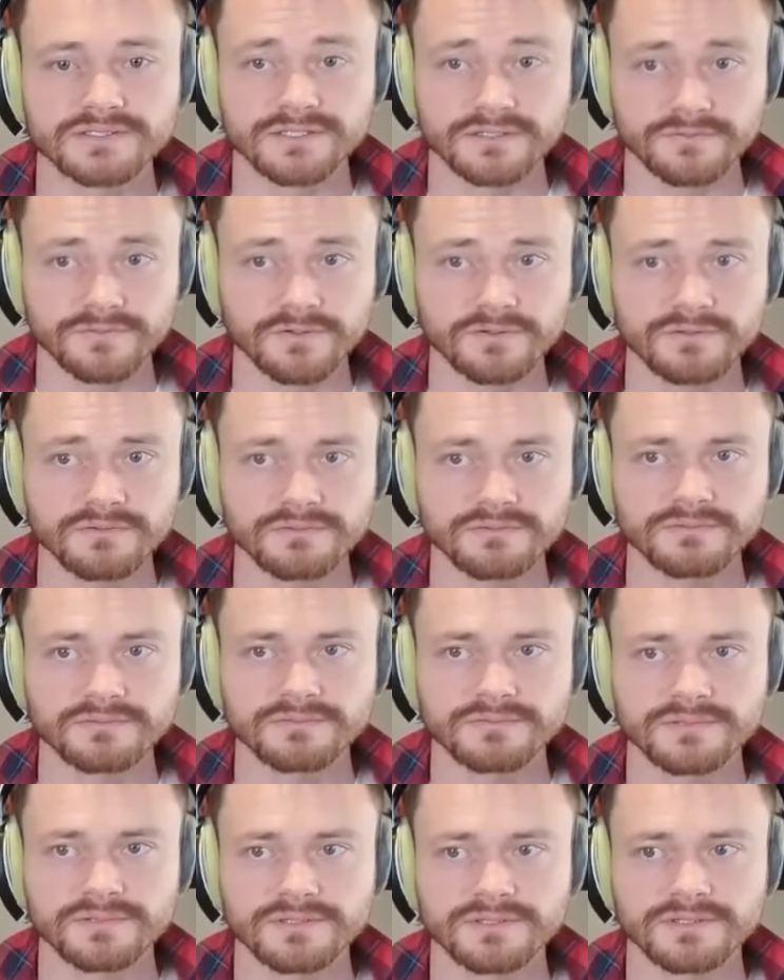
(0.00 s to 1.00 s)
Sunfall.
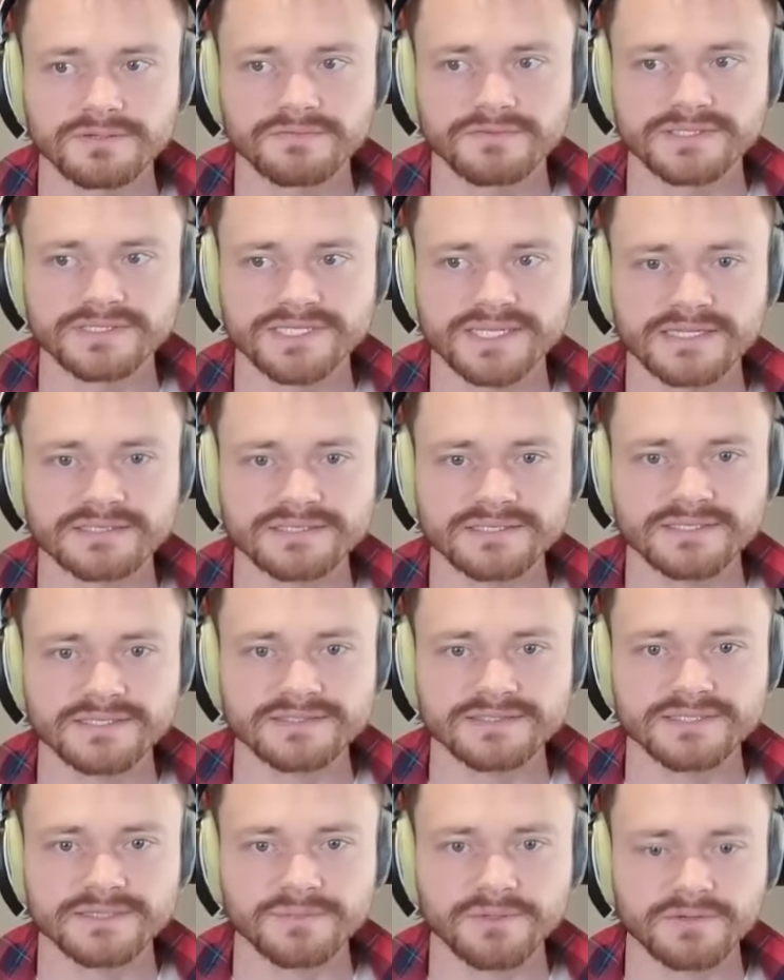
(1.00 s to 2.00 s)
Fantastic
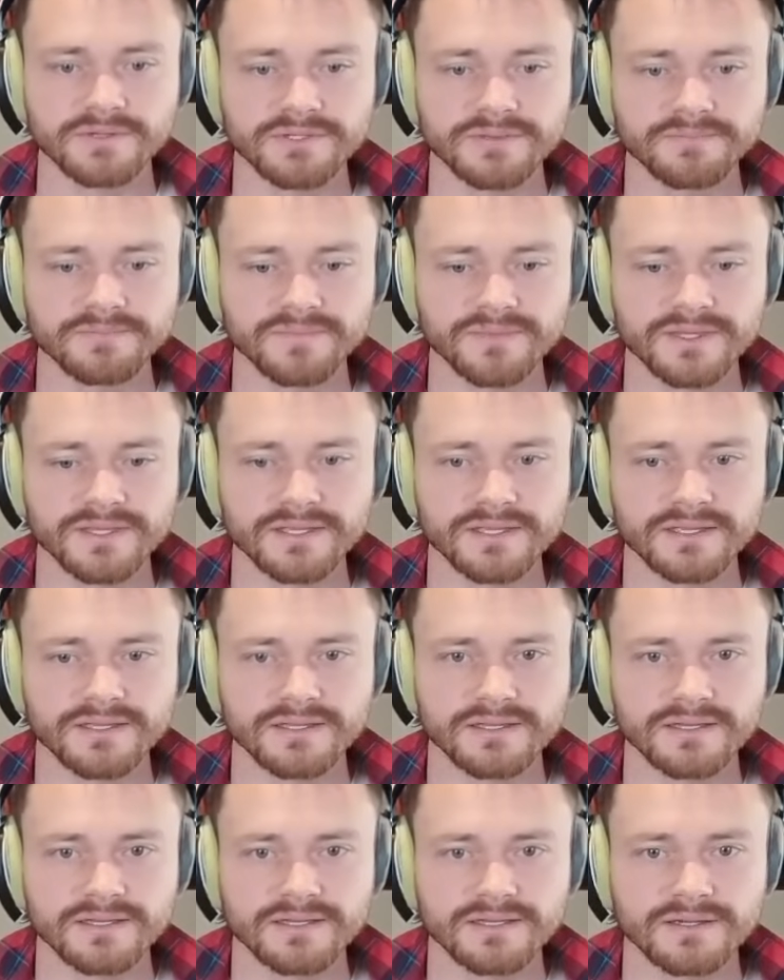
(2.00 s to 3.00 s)
against the opponent.
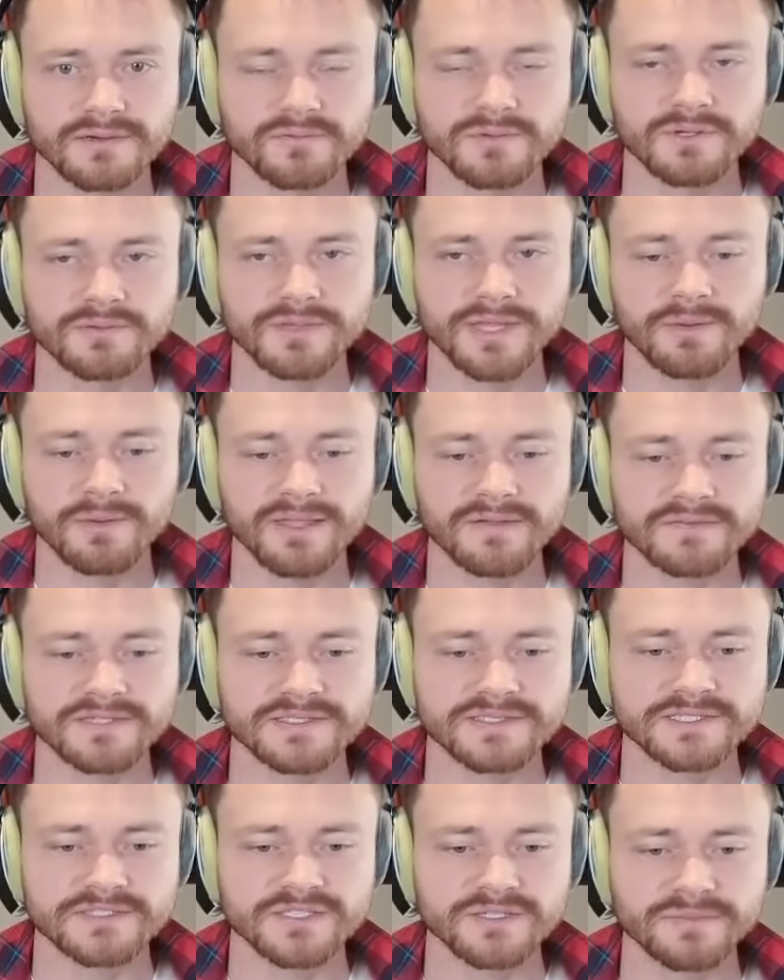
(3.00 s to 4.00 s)
Well, now we have a
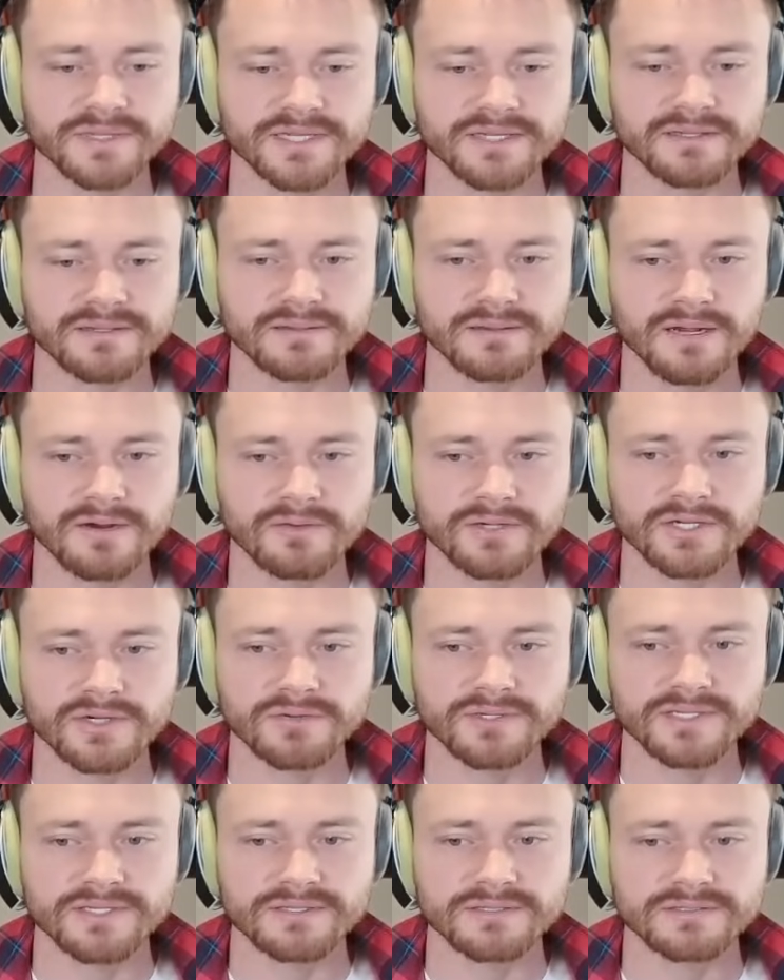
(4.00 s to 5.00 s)
decision to make. Are we
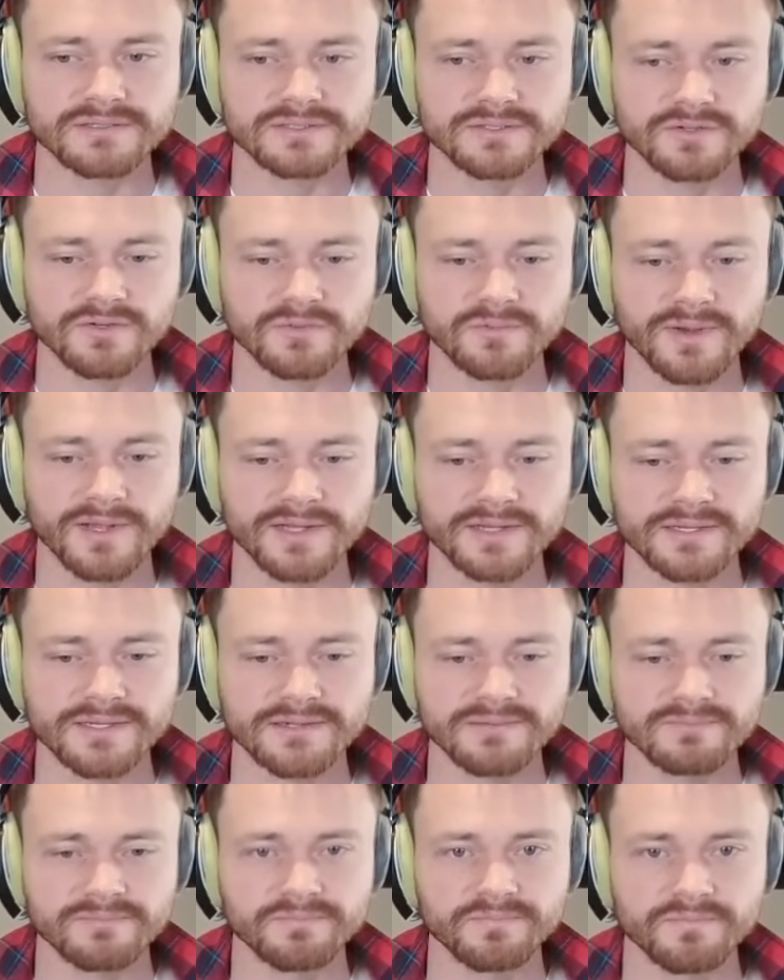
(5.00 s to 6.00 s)
going Xur
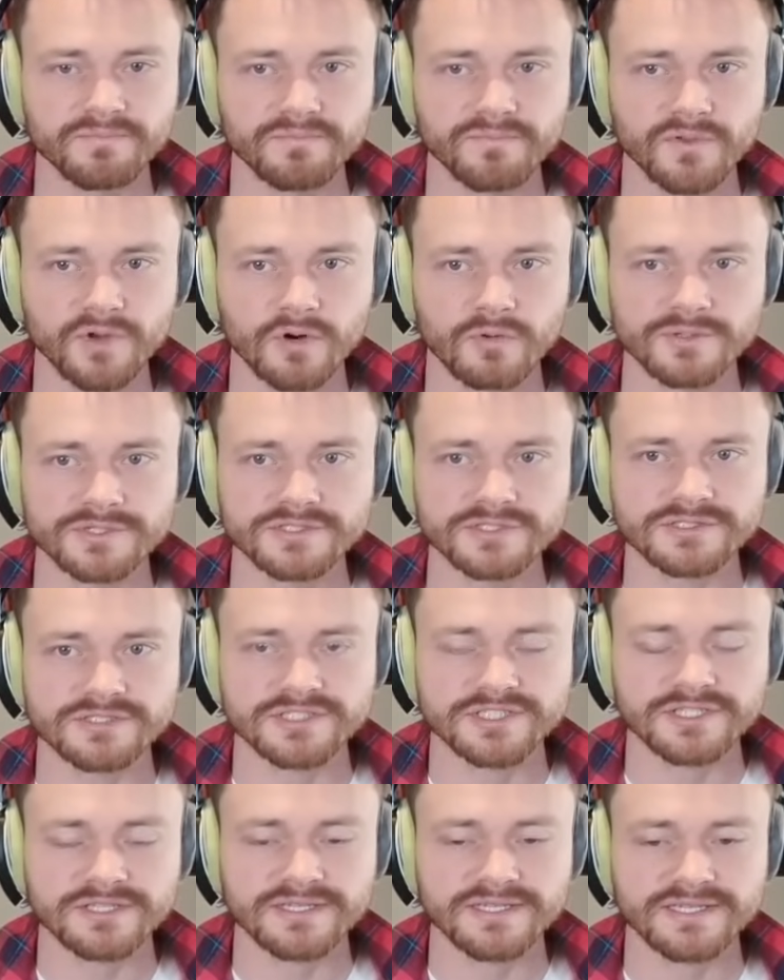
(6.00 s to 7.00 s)
binding? Or are we just
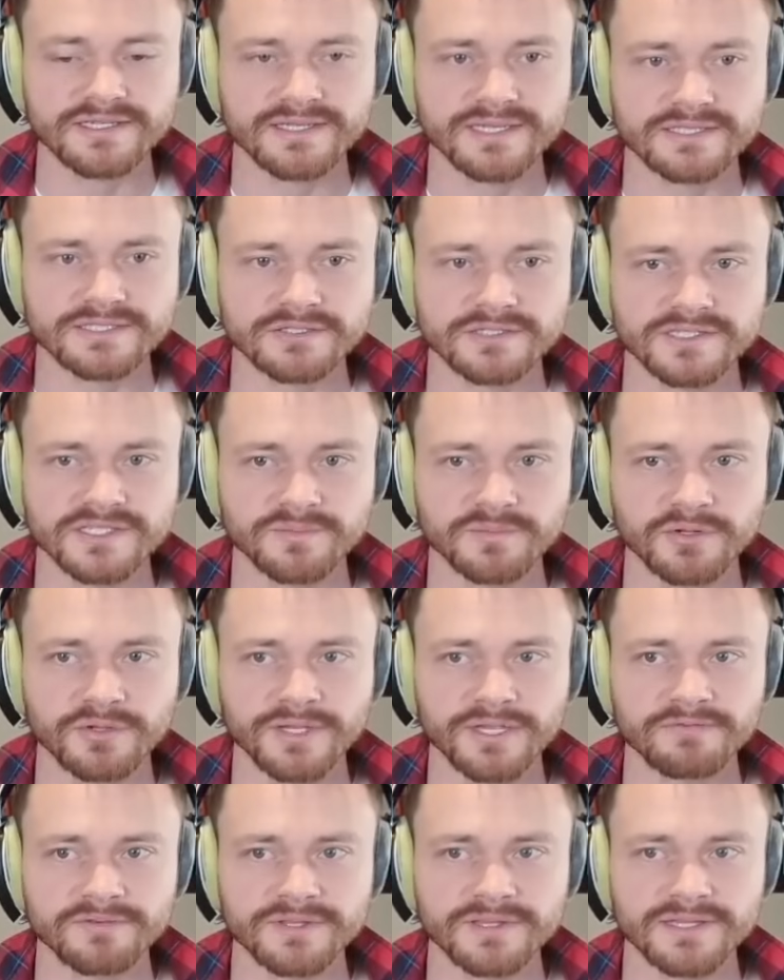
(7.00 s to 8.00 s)
chilling until they deploy
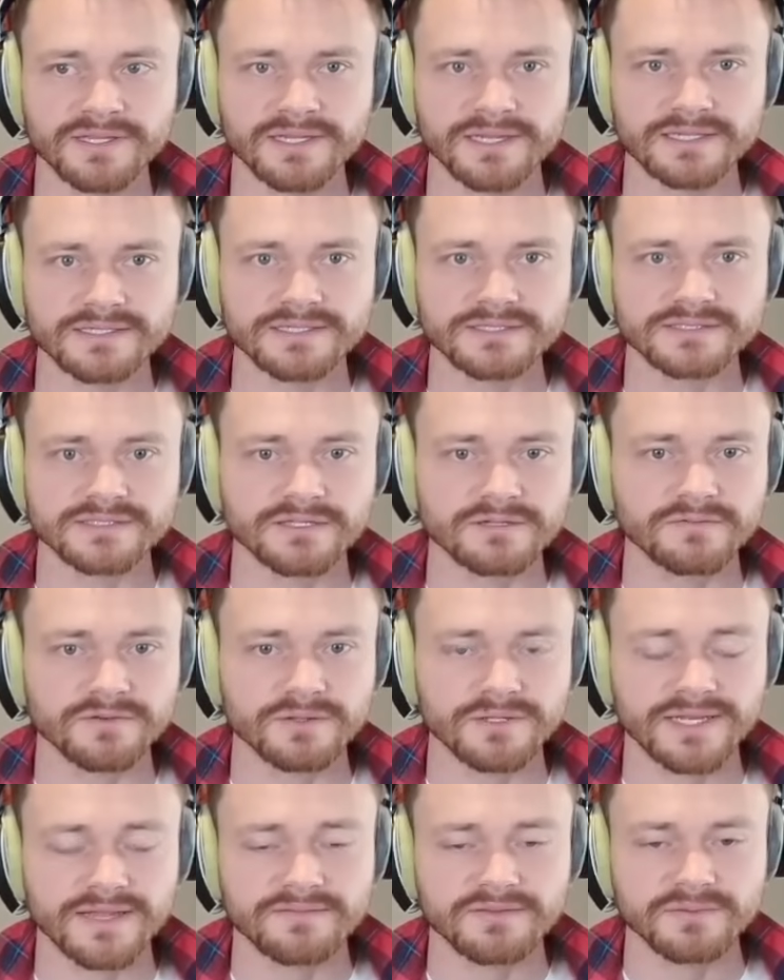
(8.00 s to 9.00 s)
everything and then
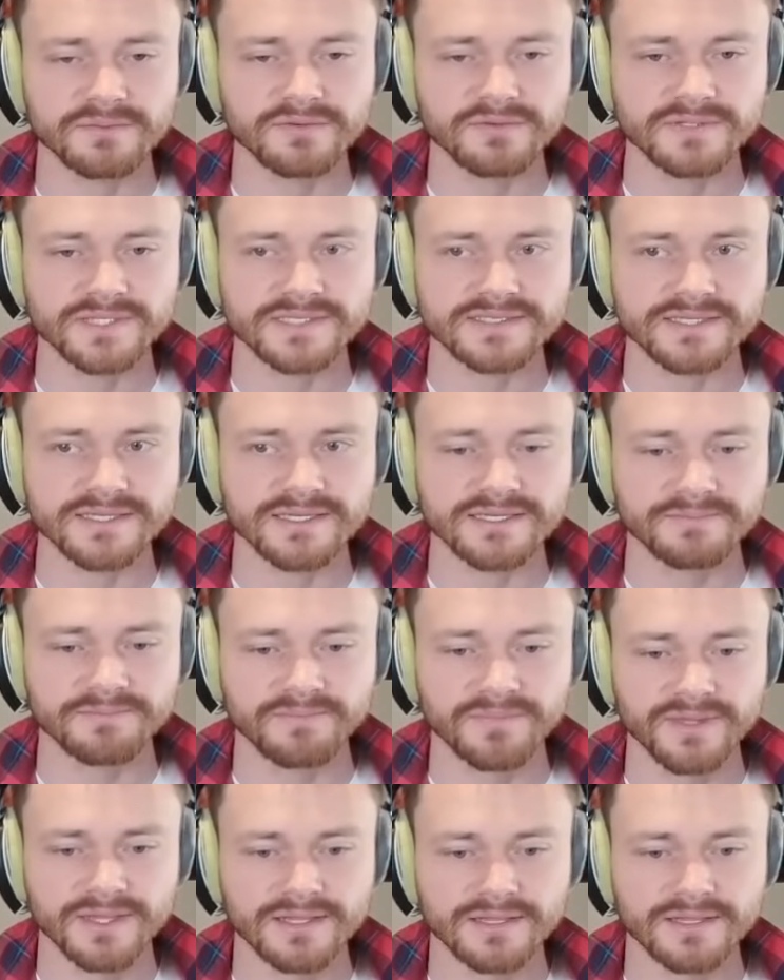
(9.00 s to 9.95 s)
Sunfall and have them be really sad?